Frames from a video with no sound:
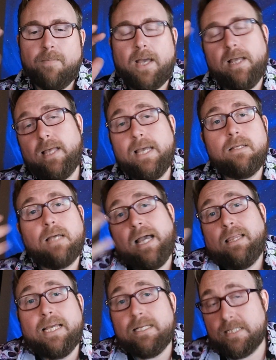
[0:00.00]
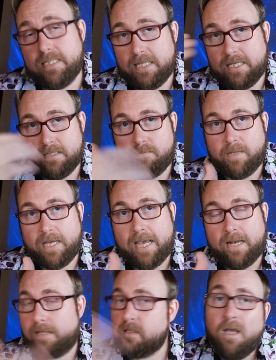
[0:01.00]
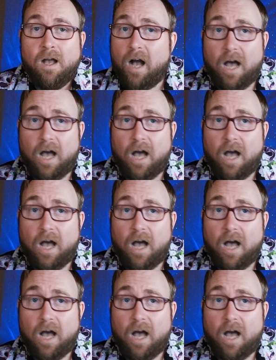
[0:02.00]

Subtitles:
I like to see these mechanics.